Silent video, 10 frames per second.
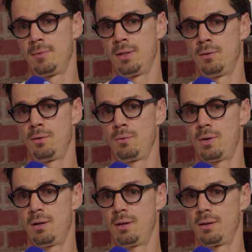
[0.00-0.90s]
You
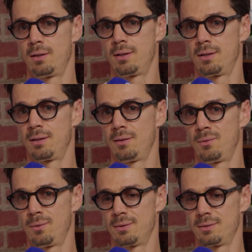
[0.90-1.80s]
know,
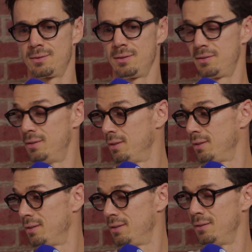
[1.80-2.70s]
since
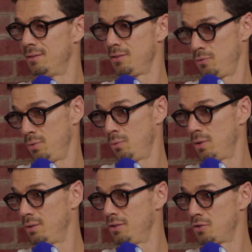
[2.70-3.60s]
we
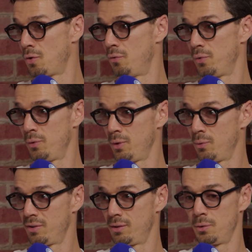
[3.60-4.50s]
won this trophy,
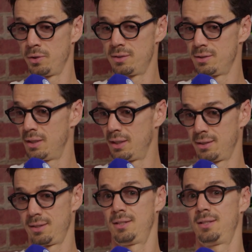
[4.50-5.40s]
we was anointed
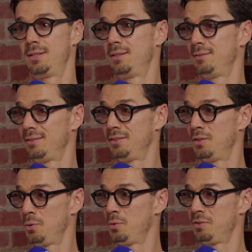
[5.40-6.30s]
like you
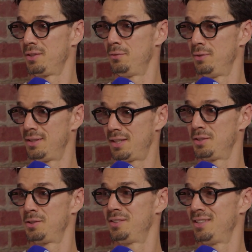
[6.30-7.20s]
know, we was given
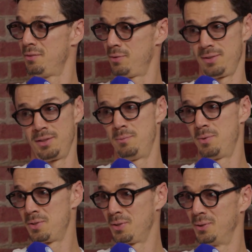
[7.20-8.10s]
titles and everything in
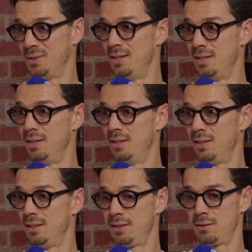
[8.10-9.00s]
Portugal.
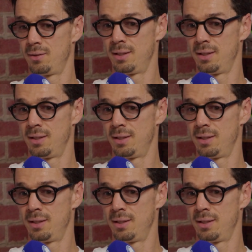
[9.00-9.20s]
You know,